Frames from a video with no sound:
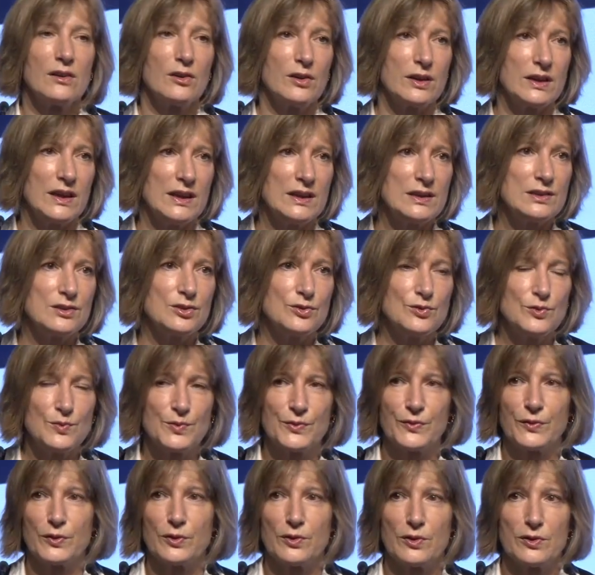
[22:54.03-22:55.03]
In Cubed
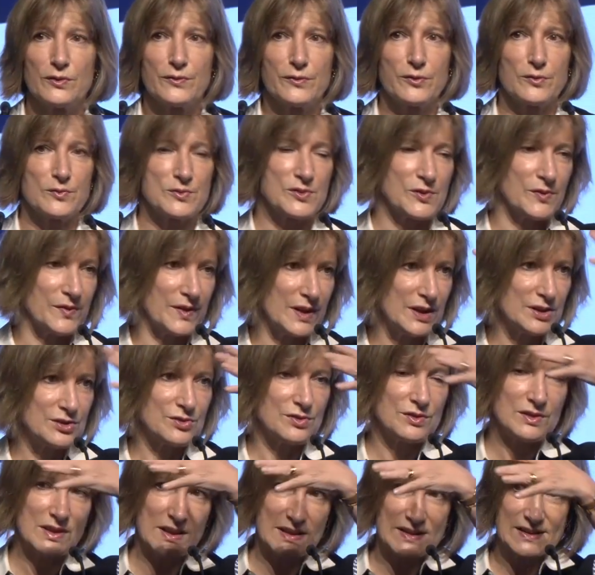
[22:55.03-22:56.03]
for Earth
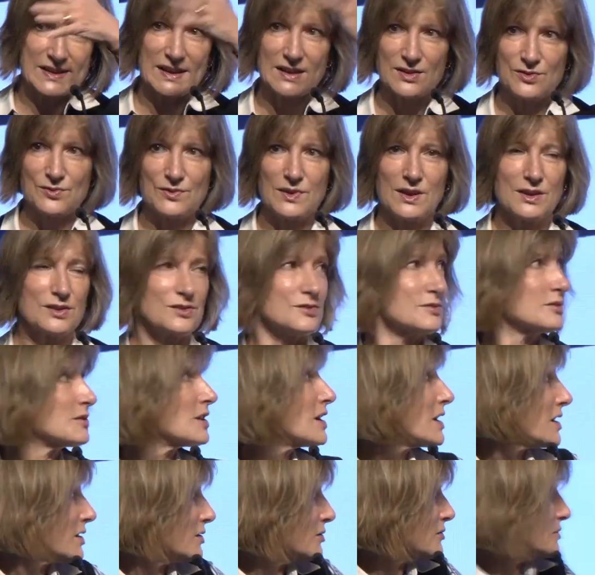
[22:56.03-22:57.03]
observation, etc.
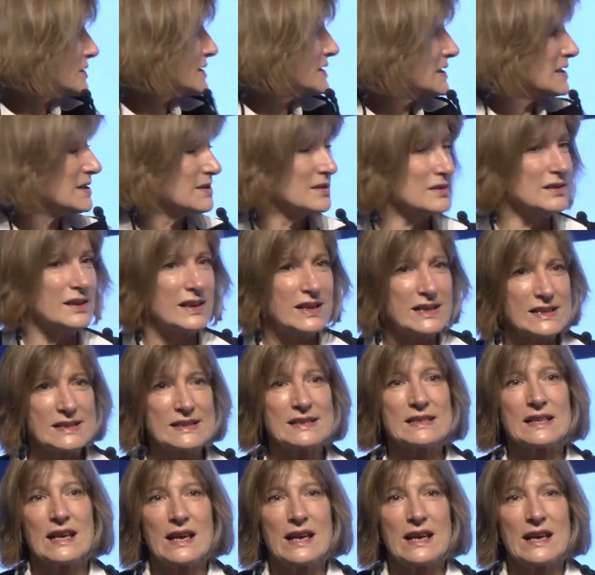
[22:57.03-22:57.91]
You see the list.